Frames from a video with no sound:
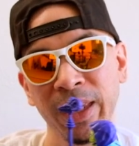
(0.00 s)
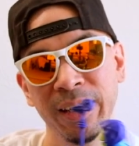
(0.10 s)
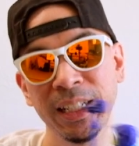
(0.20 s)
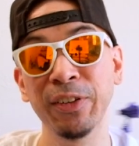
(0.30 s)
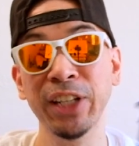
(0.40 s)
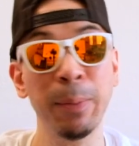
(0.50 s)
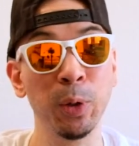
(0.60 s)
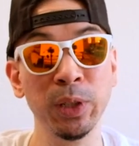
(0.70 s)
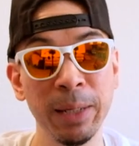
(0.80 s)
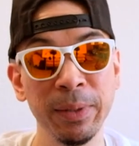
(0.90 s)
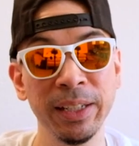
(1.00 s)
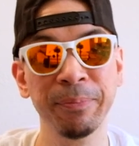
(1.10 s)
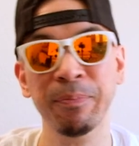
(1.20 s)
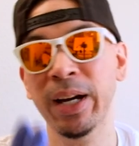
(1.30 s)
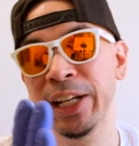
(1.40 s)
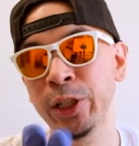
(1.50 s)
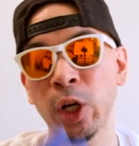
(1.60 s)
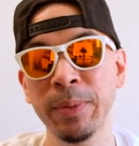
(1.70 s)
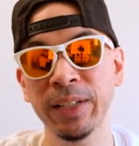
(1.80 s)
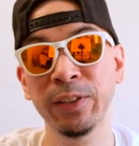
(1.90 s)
never stop proclaiming my enjoyment of